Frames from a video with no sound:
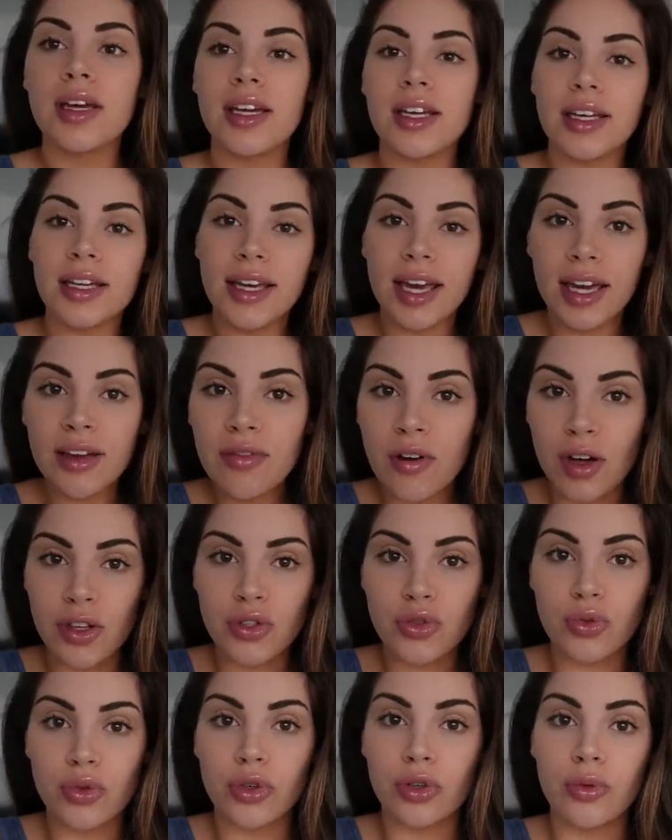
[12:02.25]
in
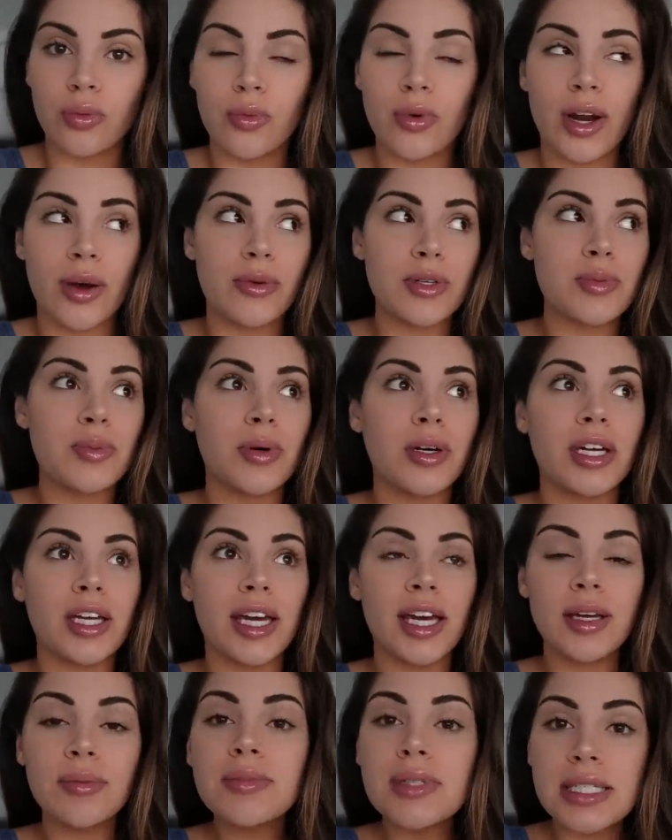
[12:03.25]
Kayvon's room when I was putting
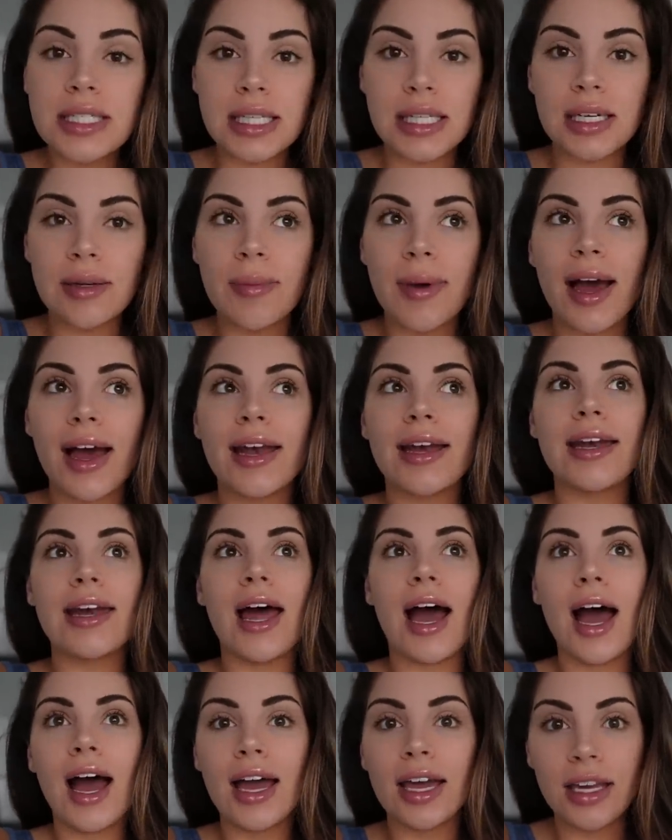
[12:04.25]
him to sleep at
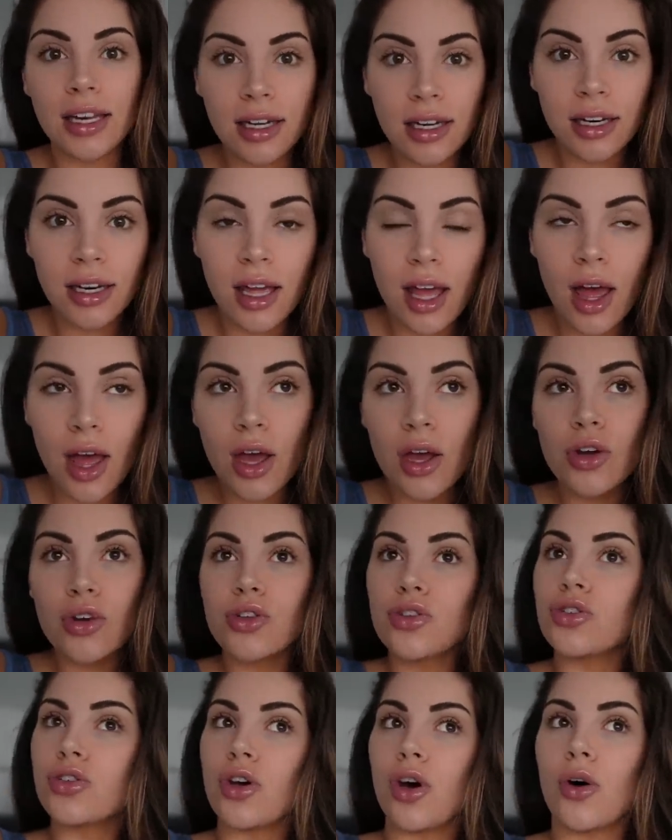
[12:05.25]
9.
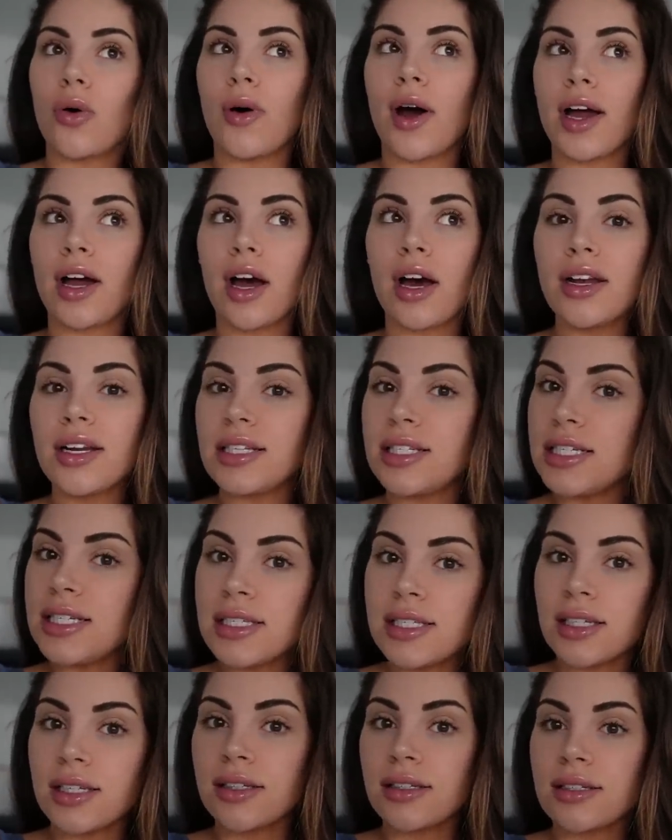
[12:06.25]
So I got a
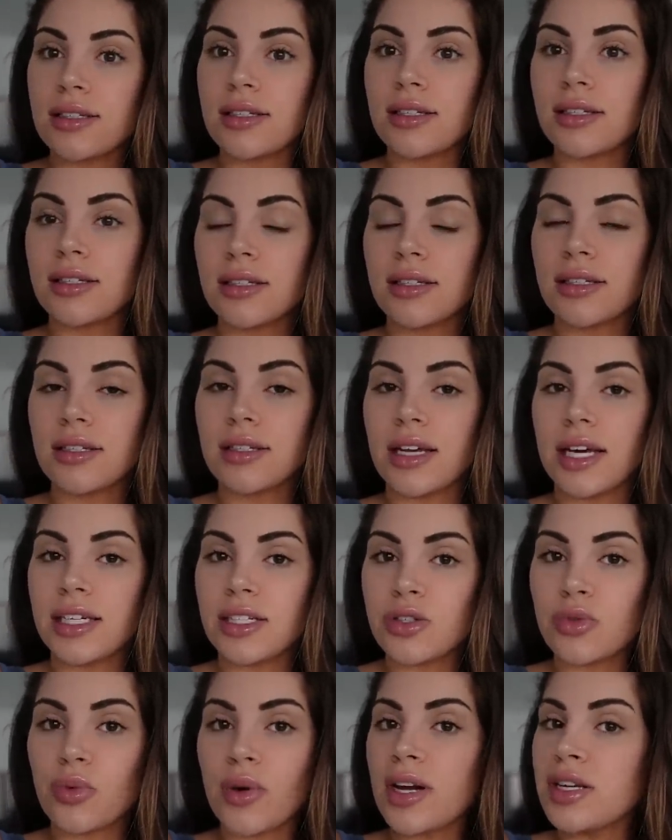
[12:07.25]
decent
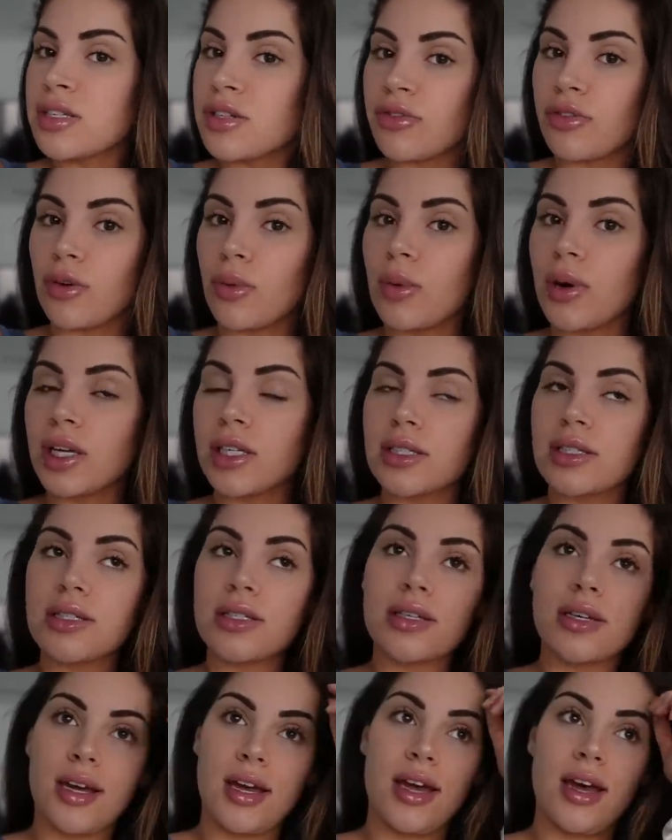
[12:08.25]
night's rest for
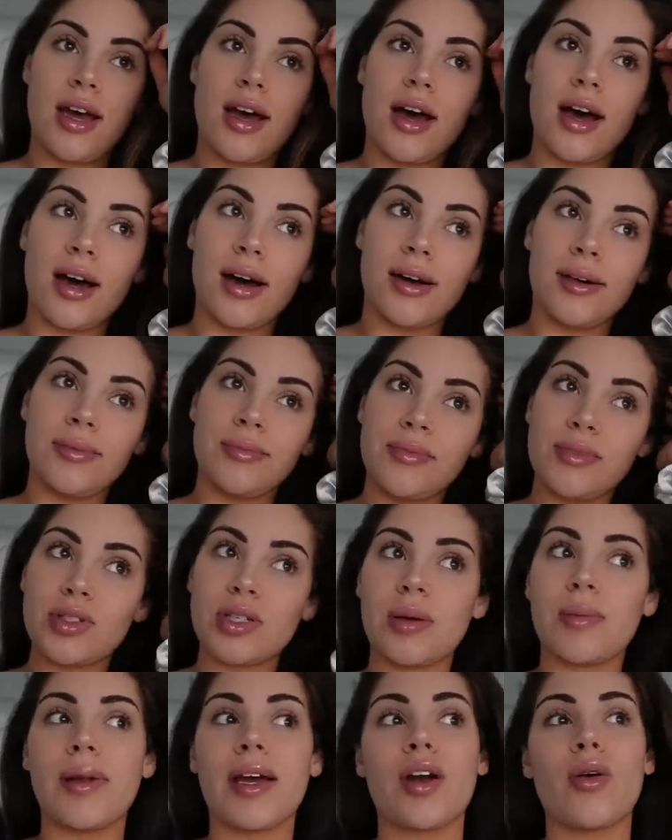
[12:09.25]
once. Um,
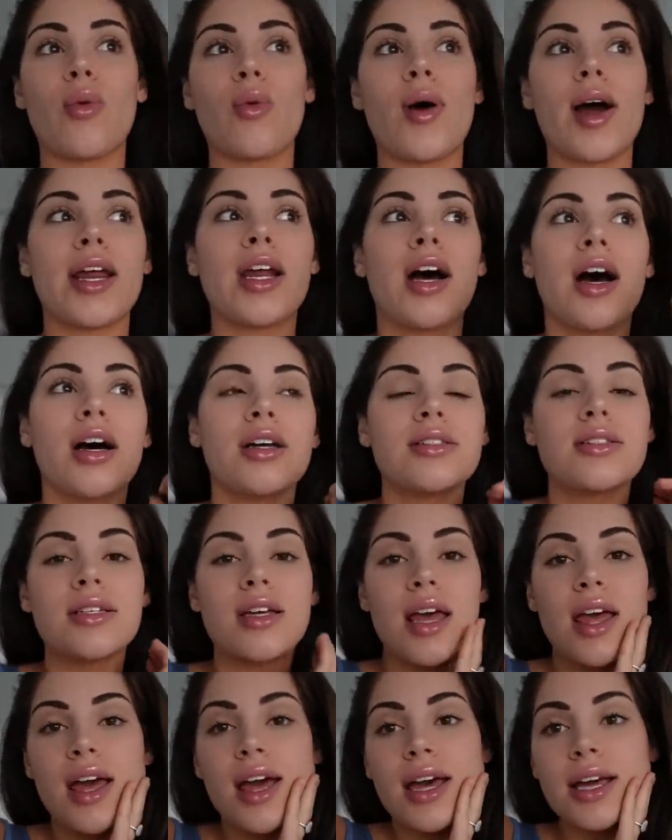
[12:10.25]
so I'm like, why not
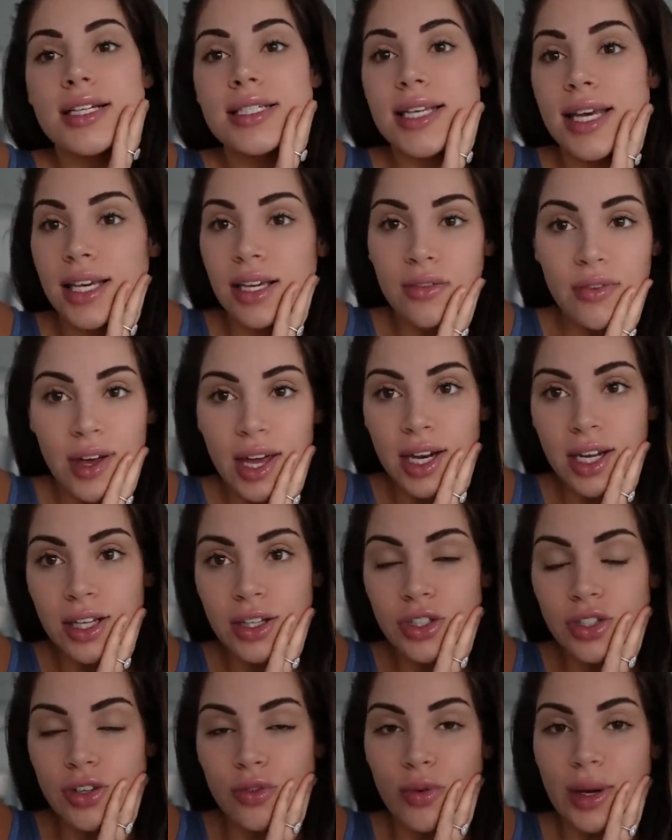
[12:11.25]
take
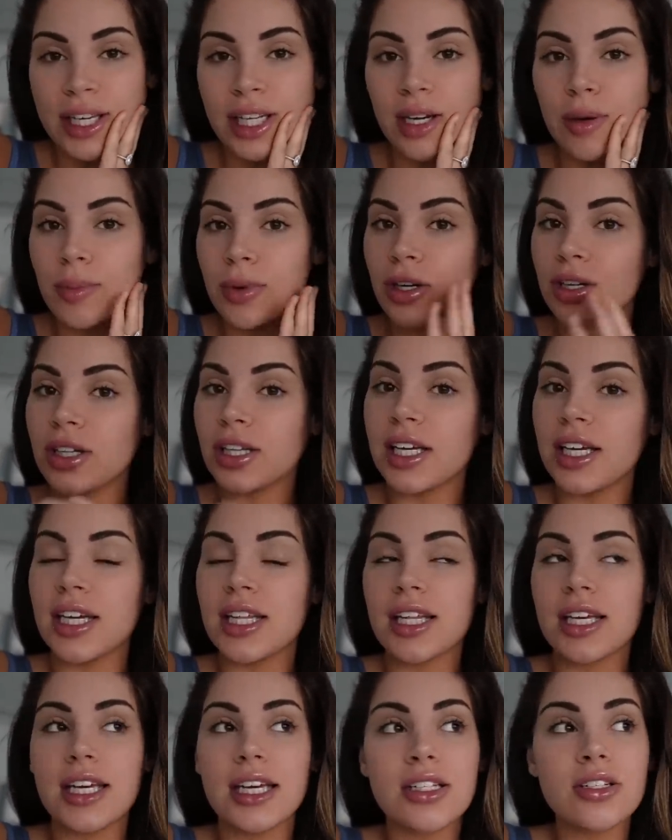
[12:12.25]
advantage of waking up early,
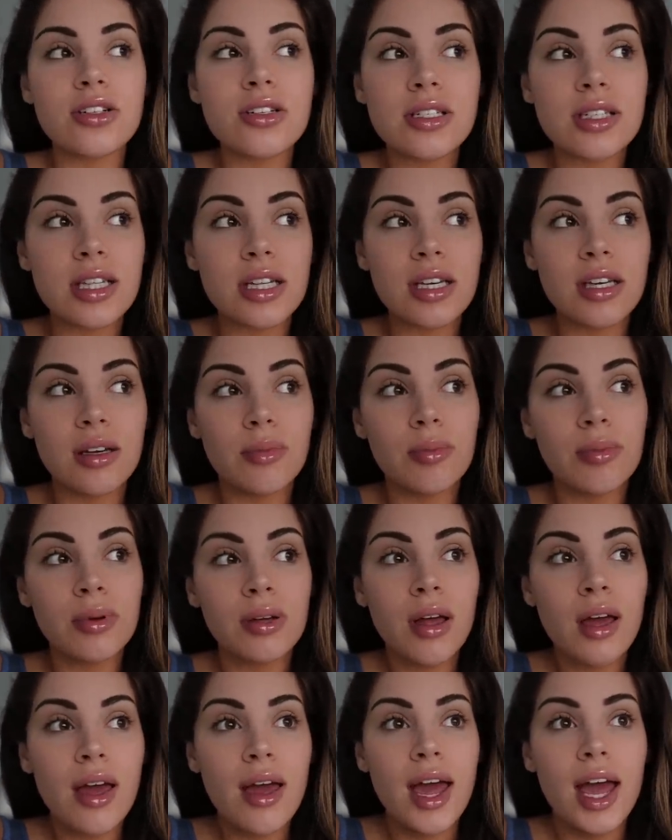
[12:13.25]
the kids are asleep,
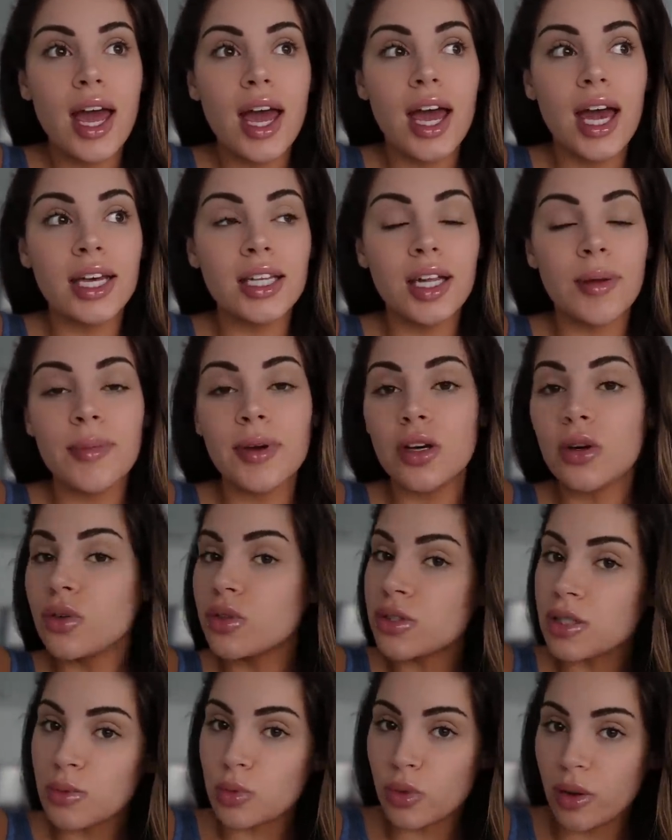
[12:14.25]
and let me go
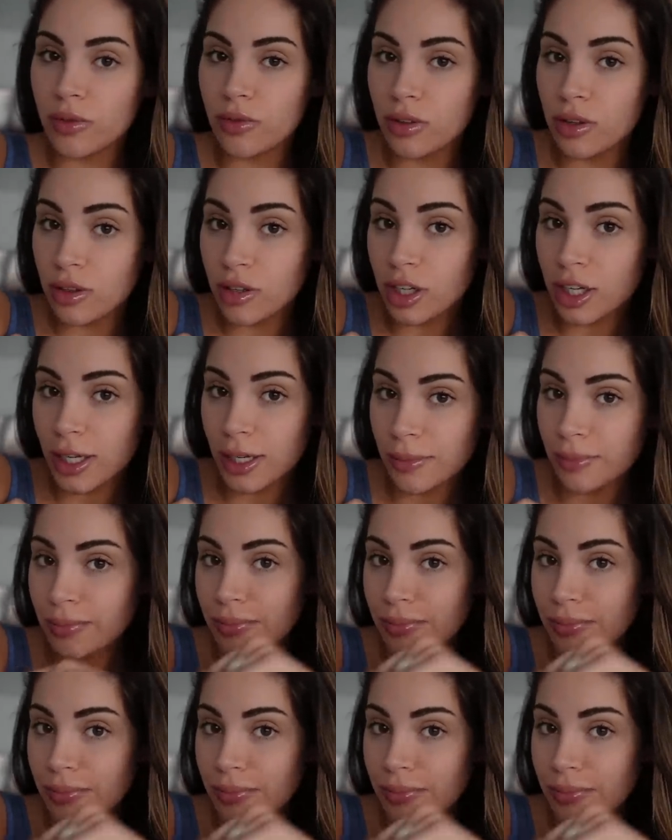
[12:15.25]
do some 12 3.30.